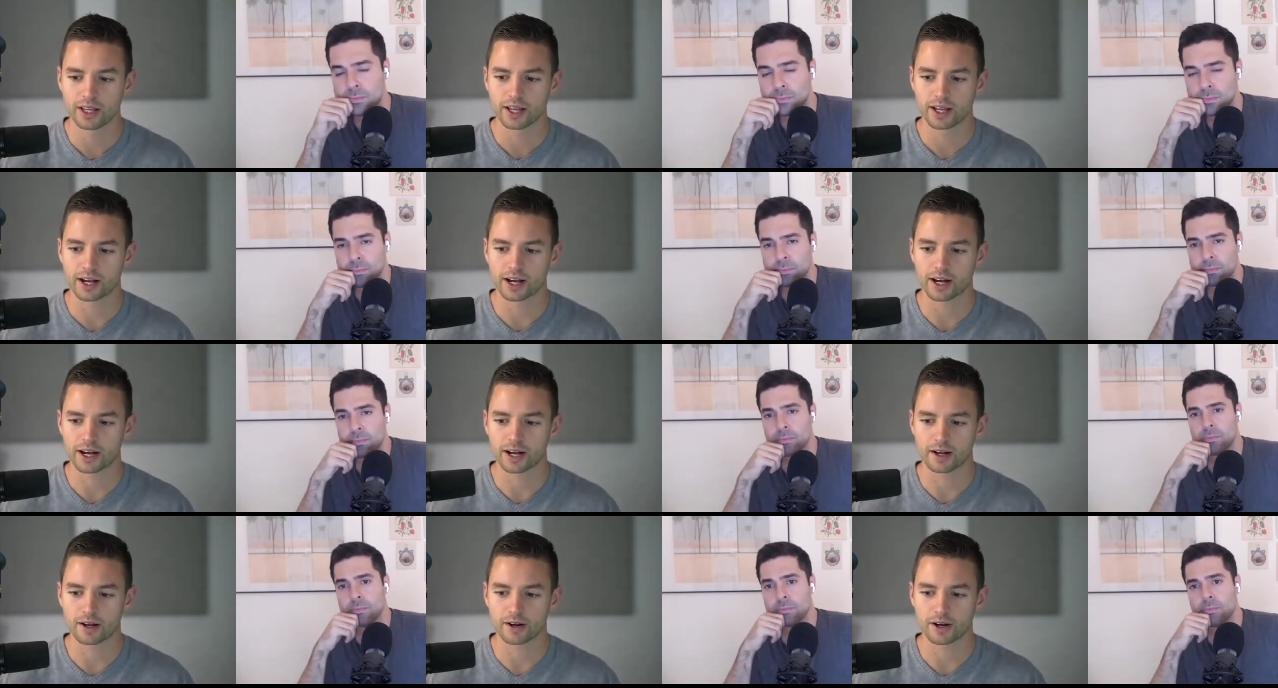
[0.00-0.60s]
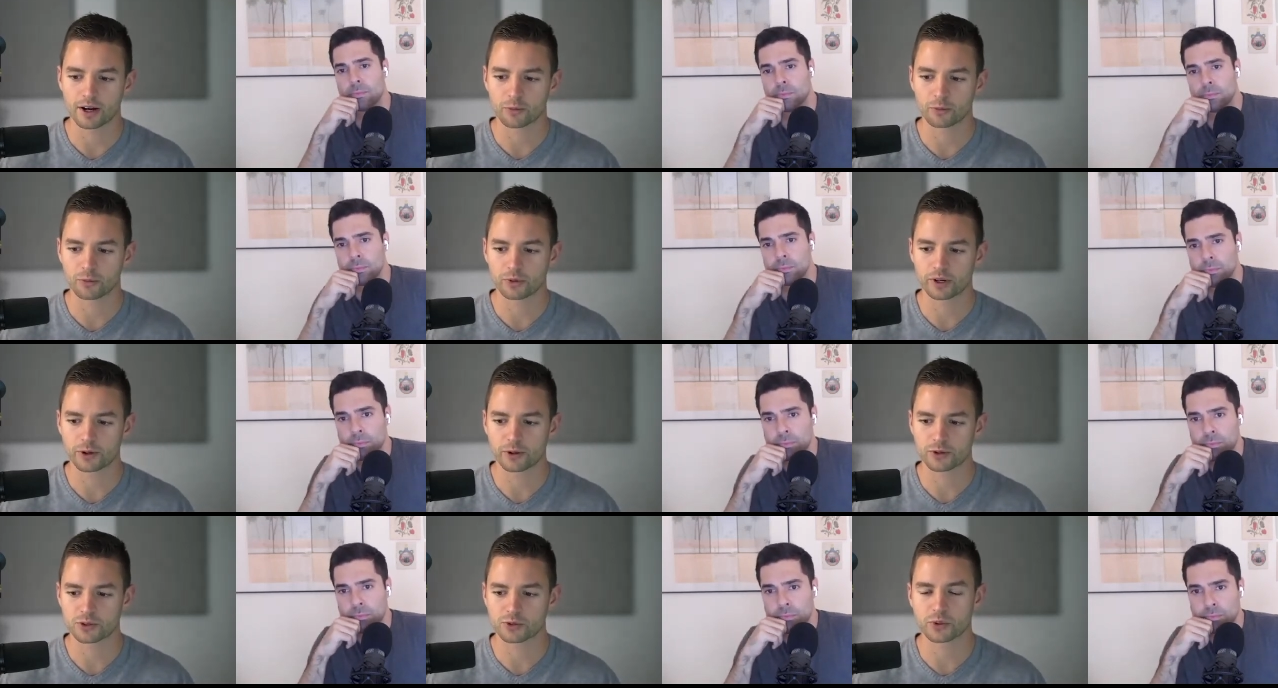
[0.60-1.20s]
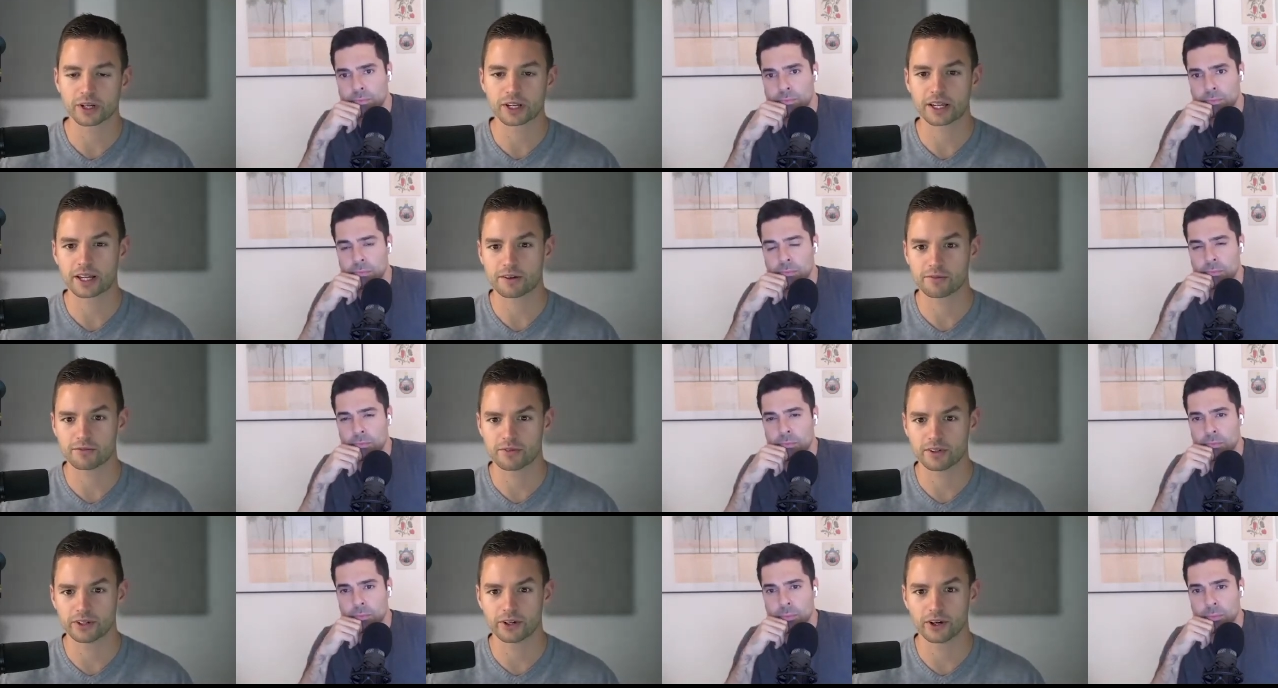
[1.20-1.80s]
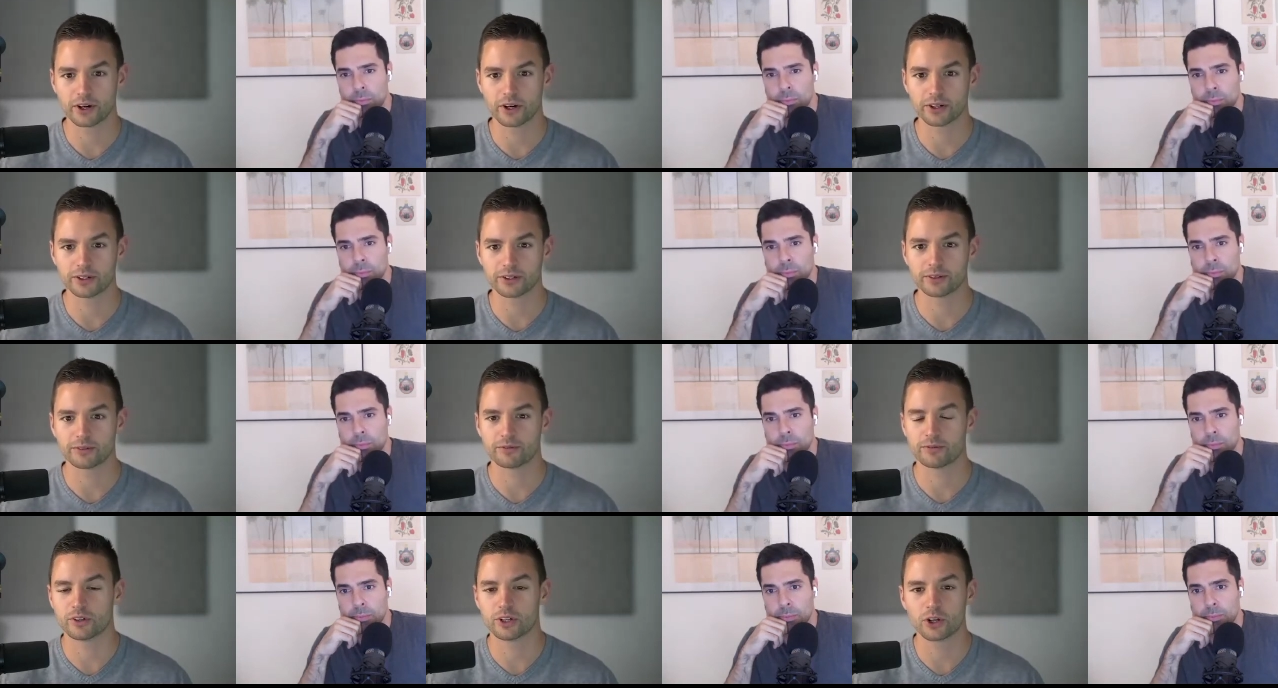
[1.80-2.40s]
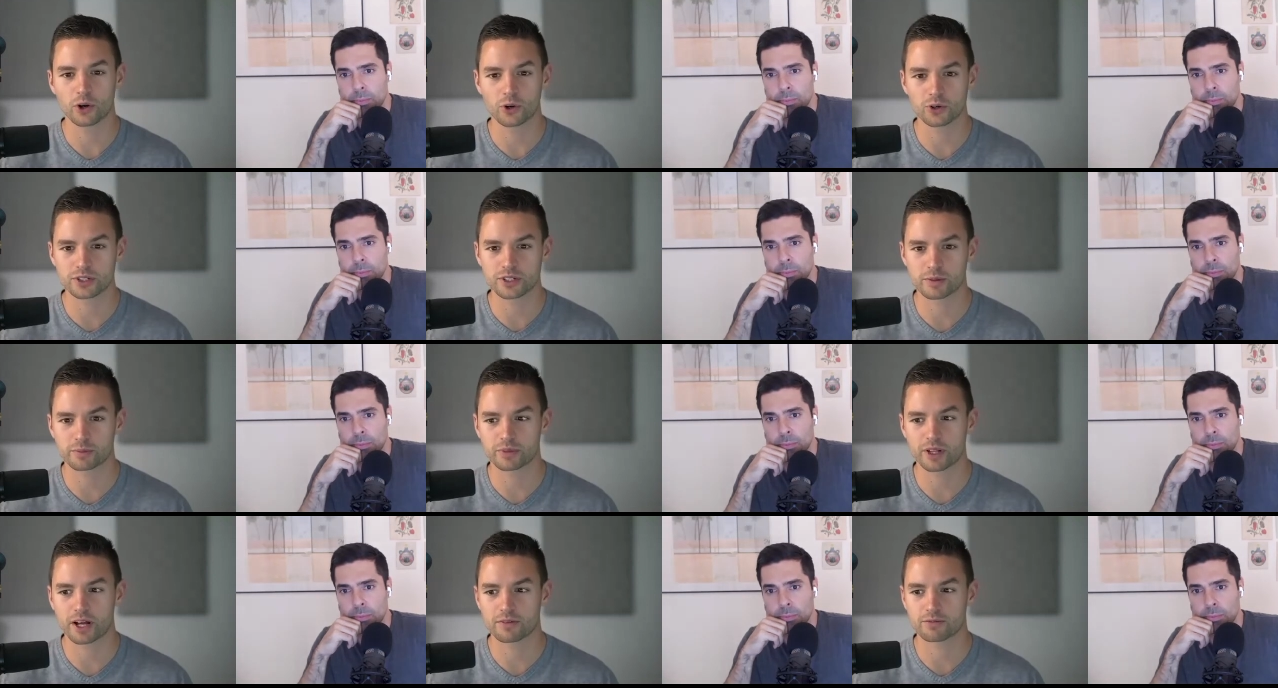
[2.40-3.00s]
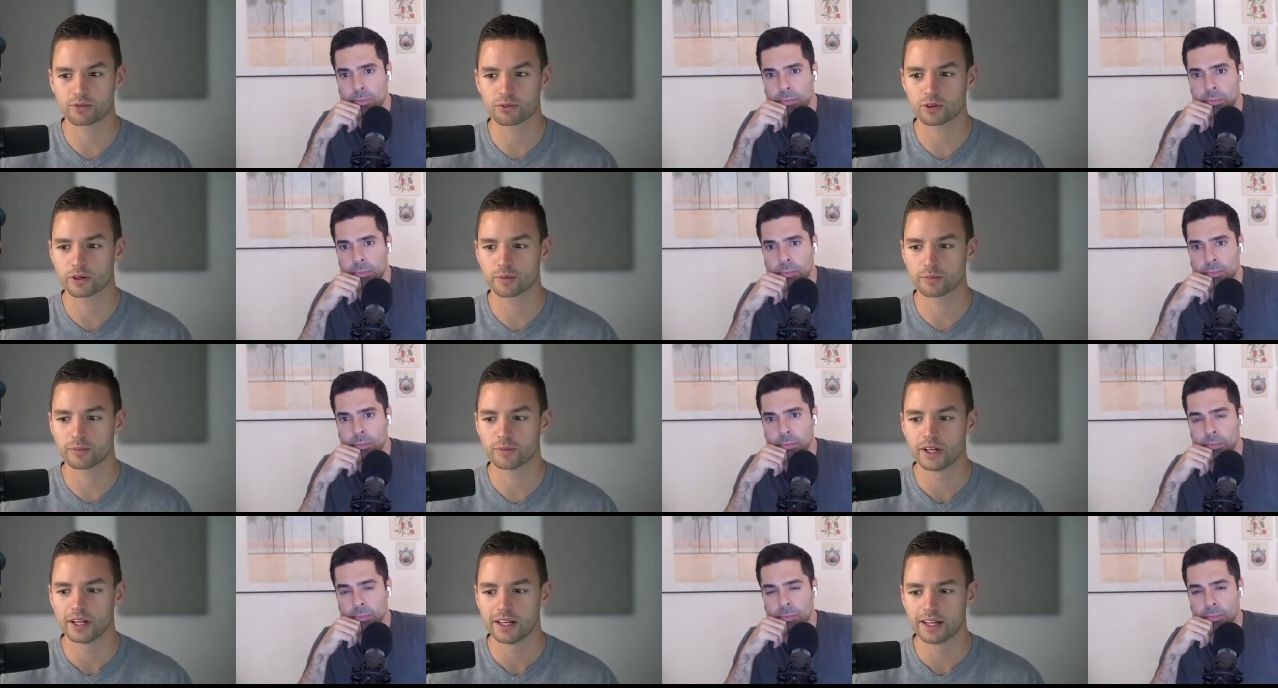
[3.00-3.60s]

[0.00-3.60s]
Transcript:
Speaker 1: mm-hmm. uh, when I was working at Vidyard, video hosting platform,